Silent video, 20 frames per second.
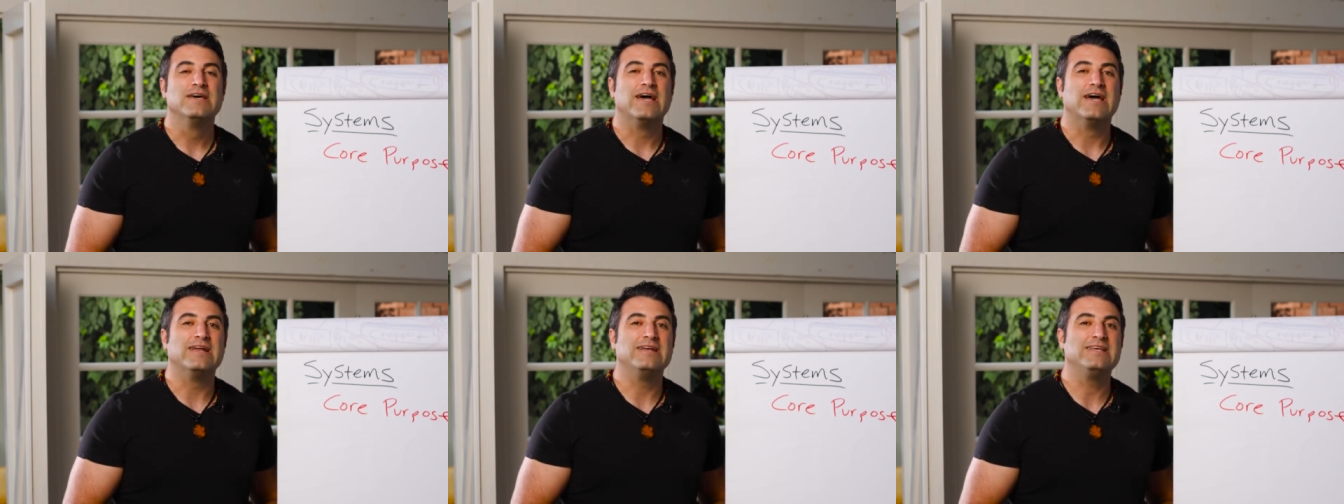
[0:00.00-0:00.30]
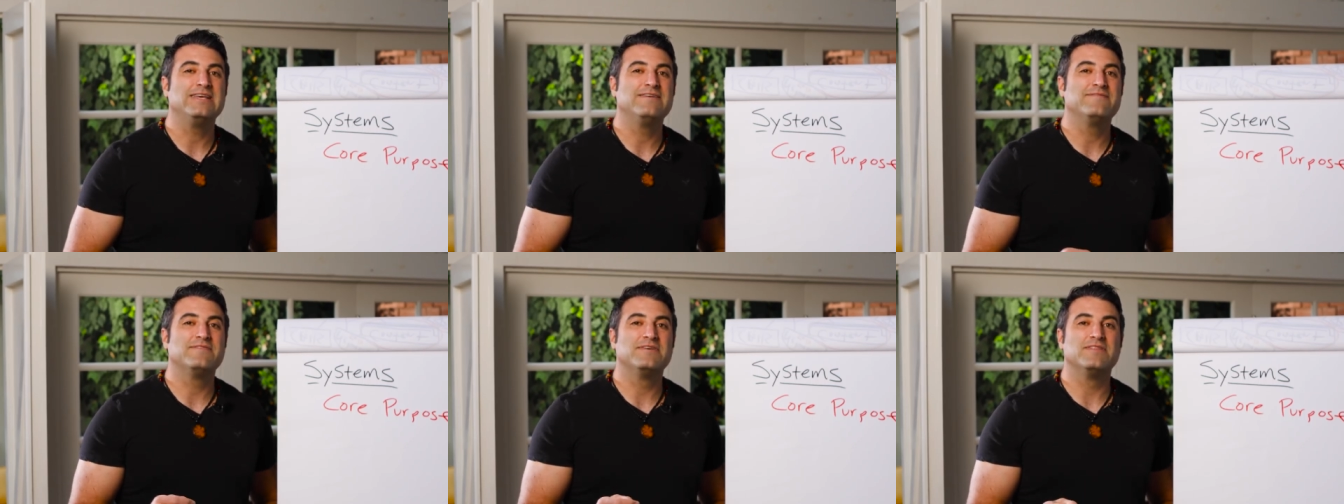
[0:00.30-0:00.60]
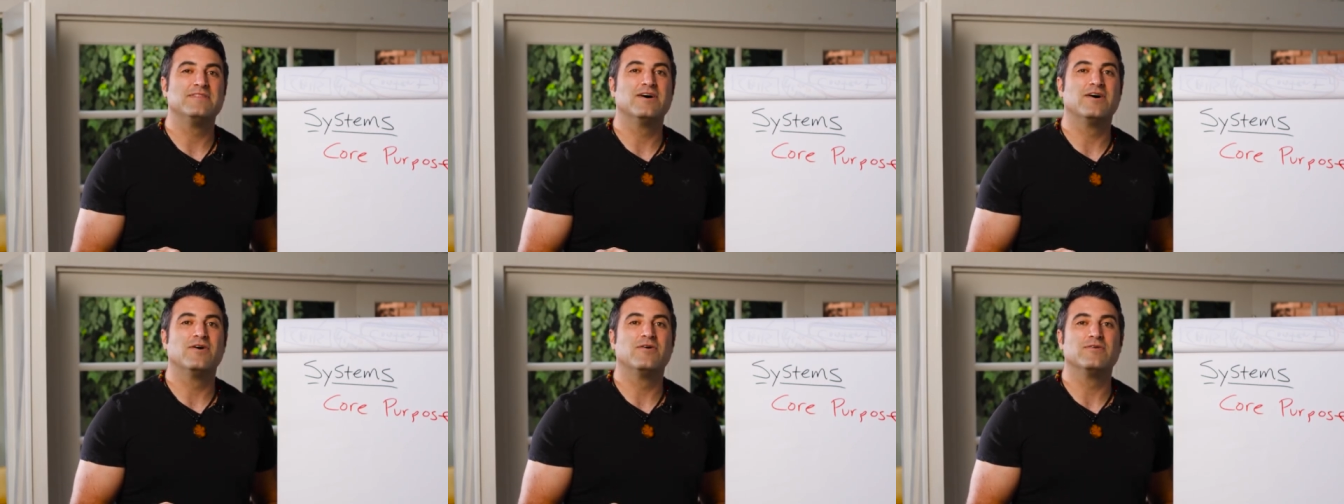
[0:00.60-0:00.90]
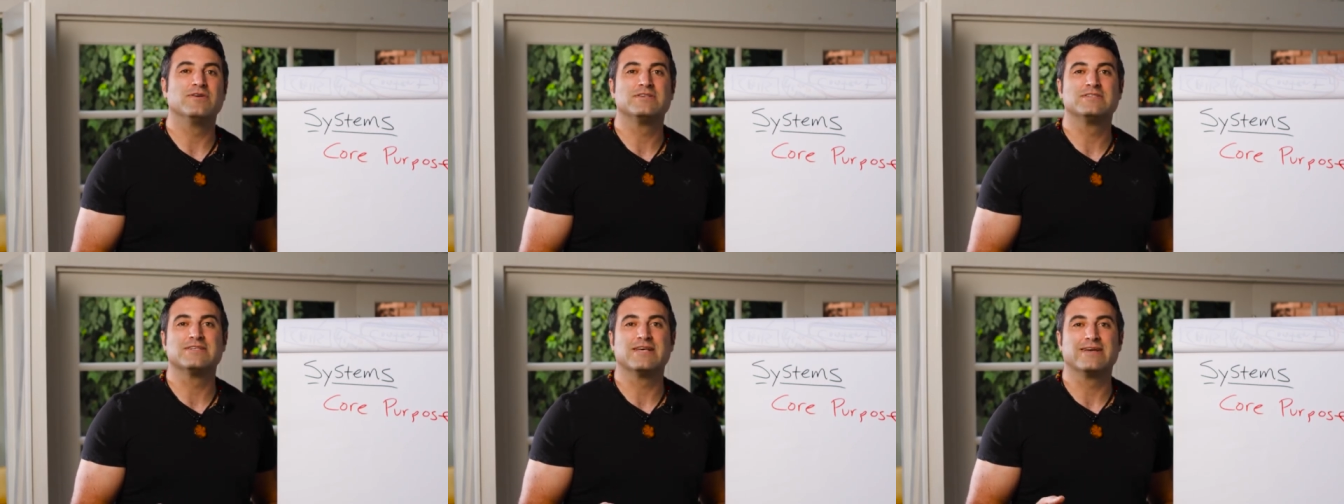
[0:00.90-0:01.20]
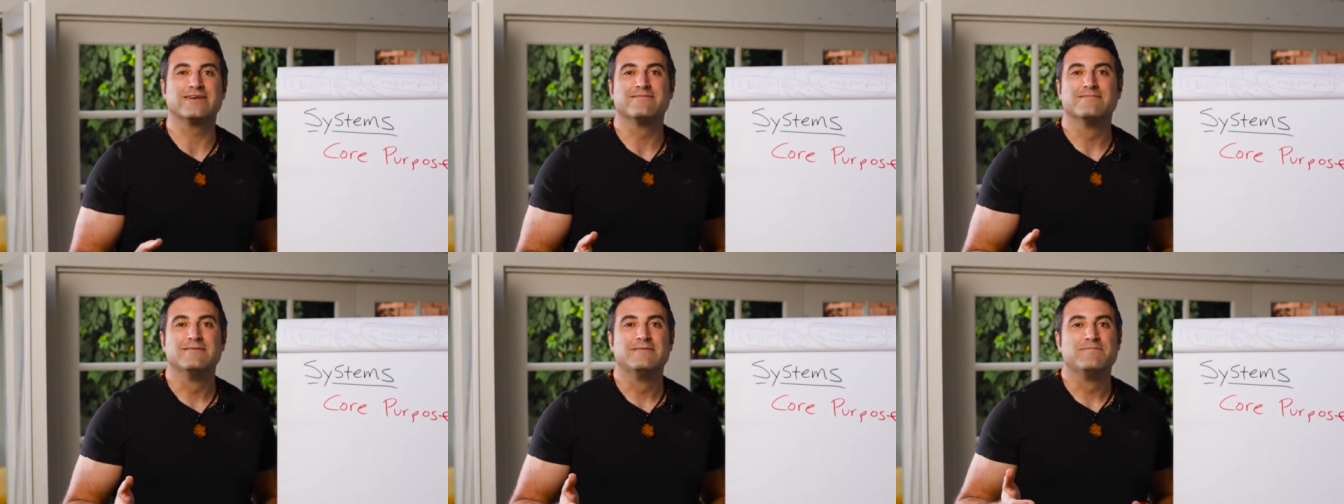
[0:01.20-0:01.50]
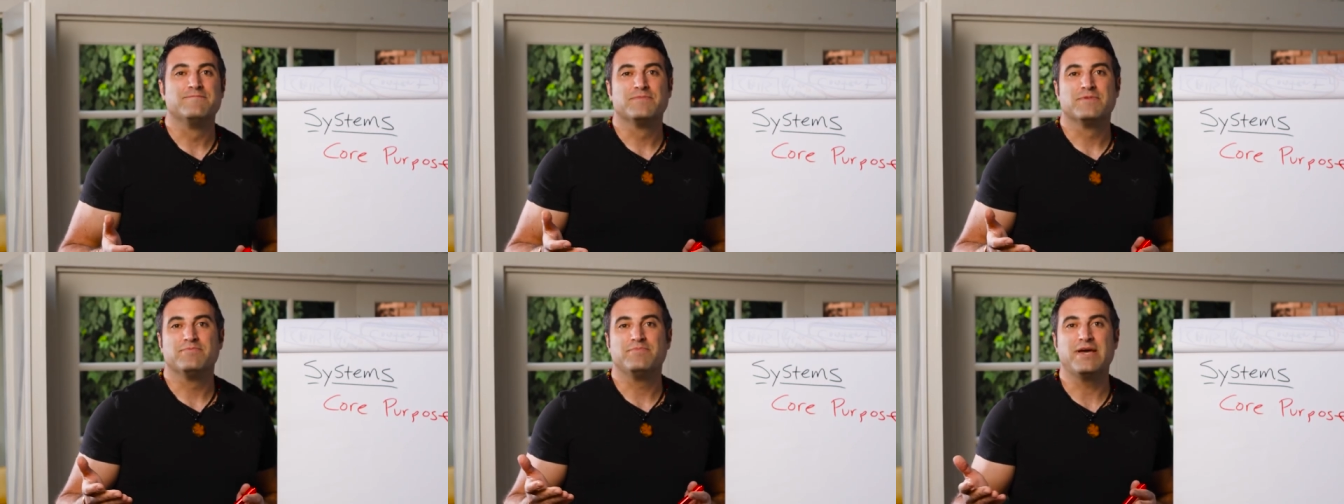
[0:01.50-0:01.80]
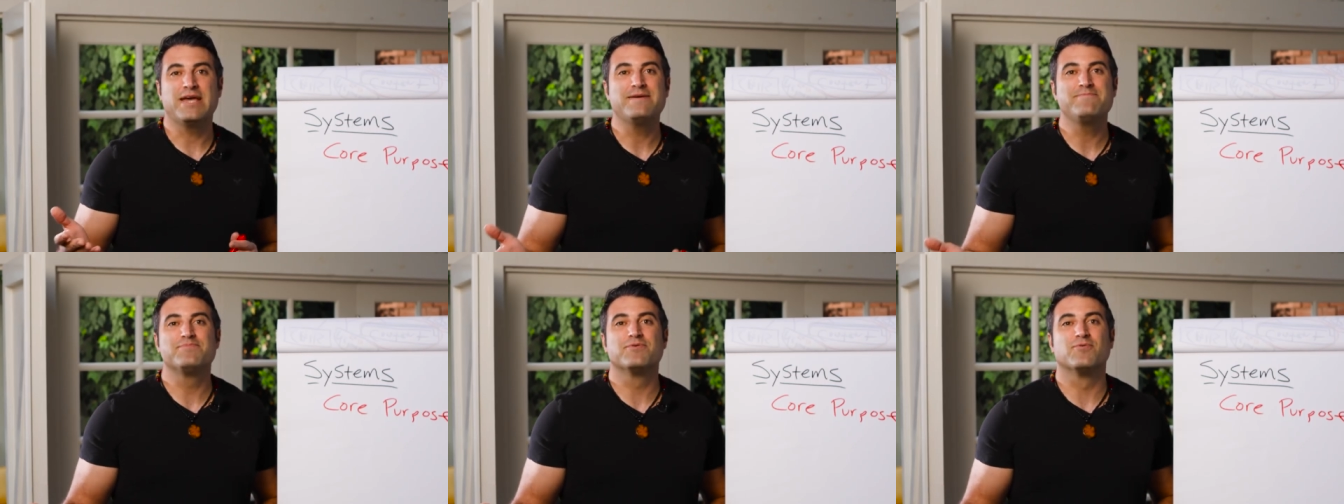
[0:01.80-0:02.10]
And even though it's like
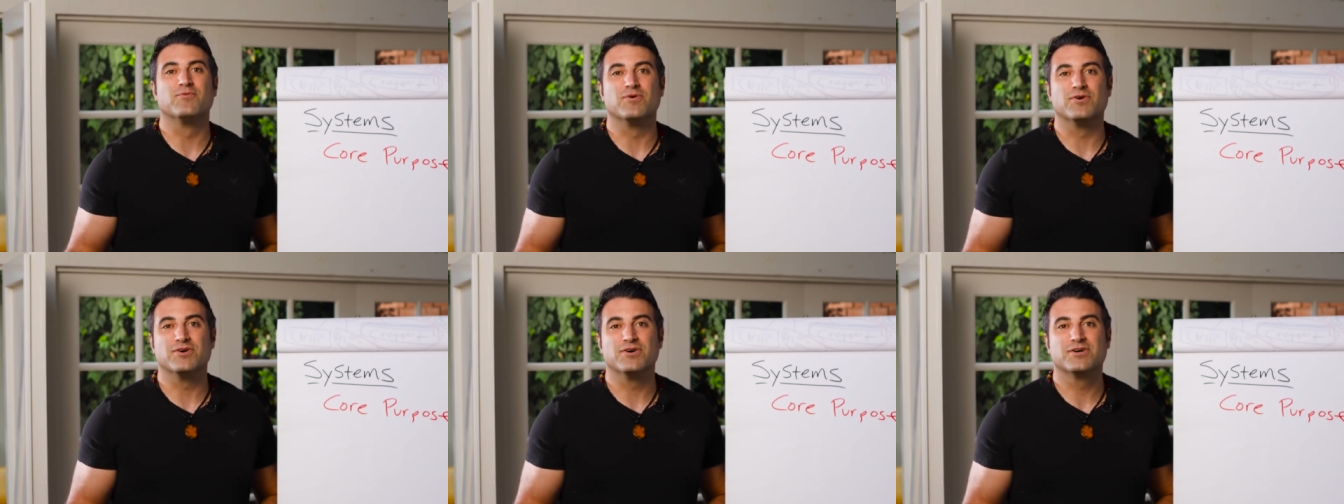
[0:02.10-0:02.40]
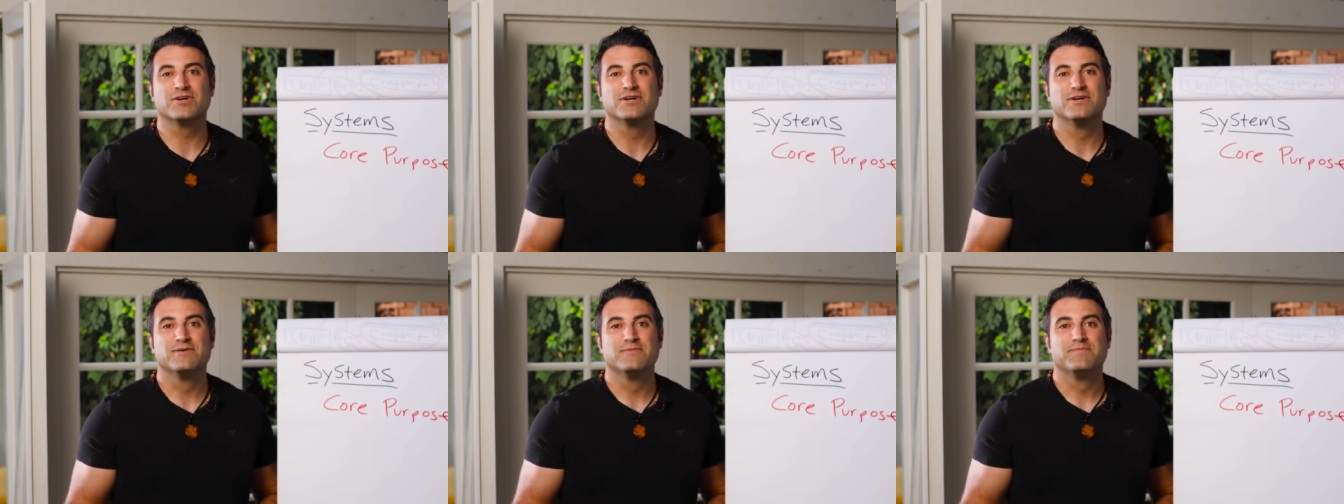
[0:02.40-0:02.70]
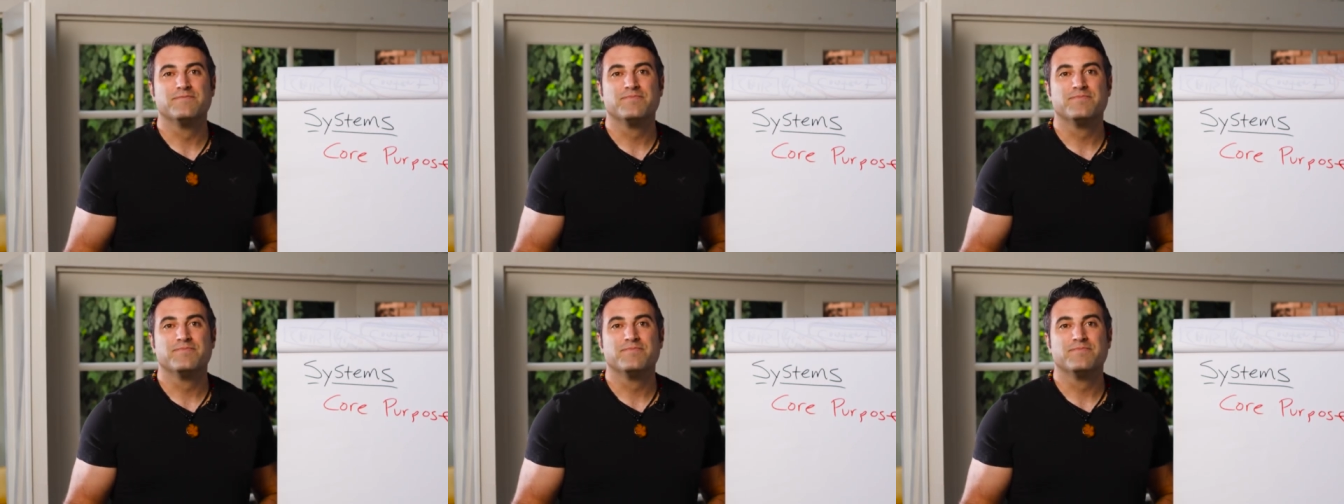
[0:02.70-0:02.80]
paperwork,